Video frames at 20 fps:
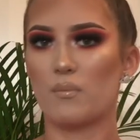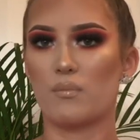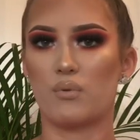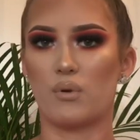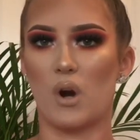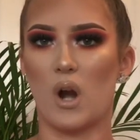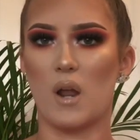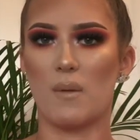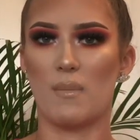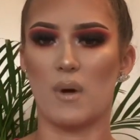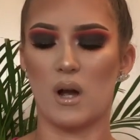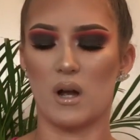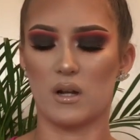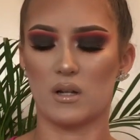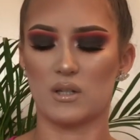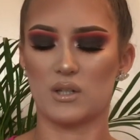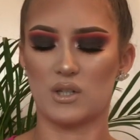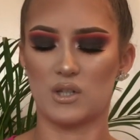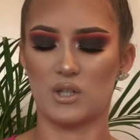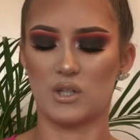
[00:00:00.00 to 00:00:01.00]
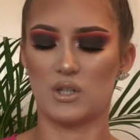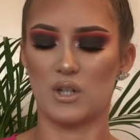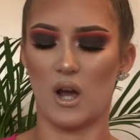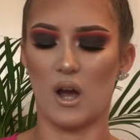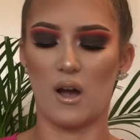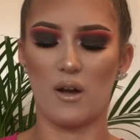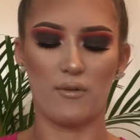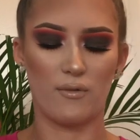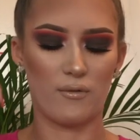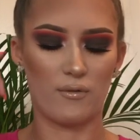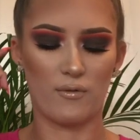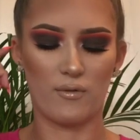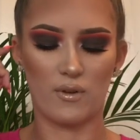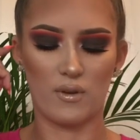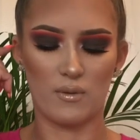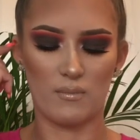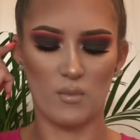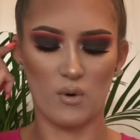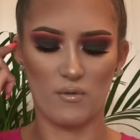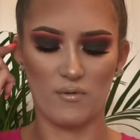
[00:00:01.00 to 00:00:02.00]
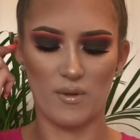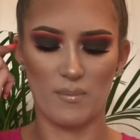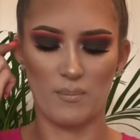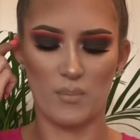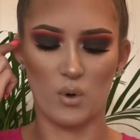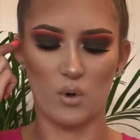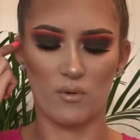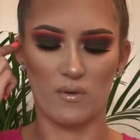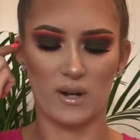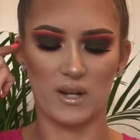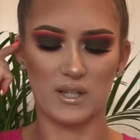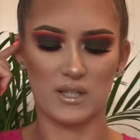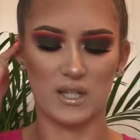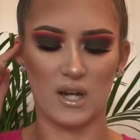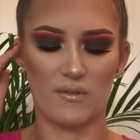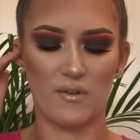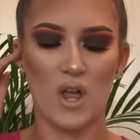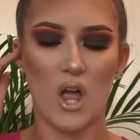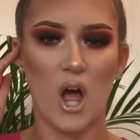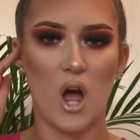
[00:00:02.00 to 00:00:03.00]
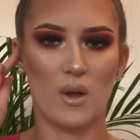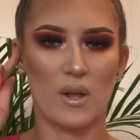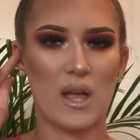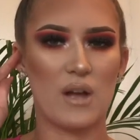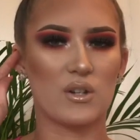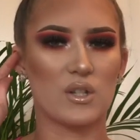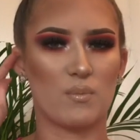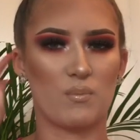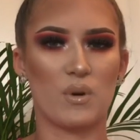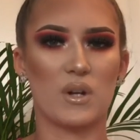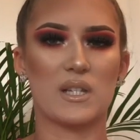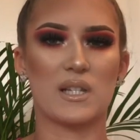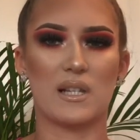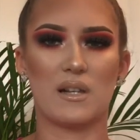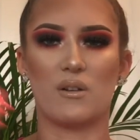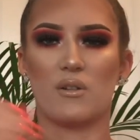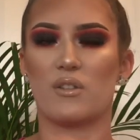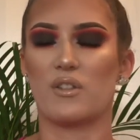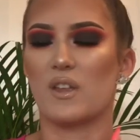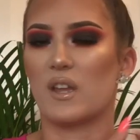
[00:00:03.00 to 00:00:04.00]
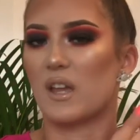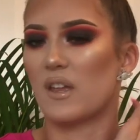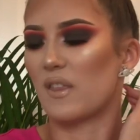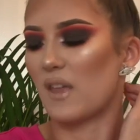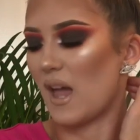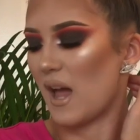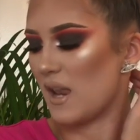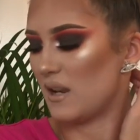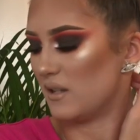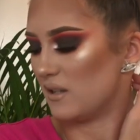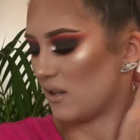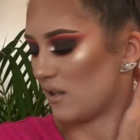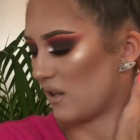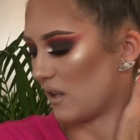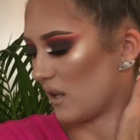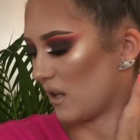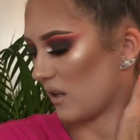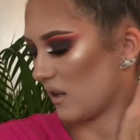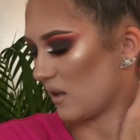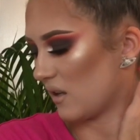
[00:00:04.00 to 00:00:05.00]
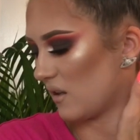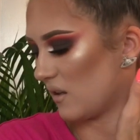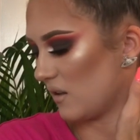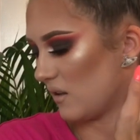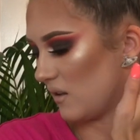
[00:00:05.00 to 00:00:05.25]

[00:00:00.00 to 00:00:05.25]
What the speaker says: Primark stuff, more of the boring stuff. I'll get onto Pretty Little Thing at the end, I think.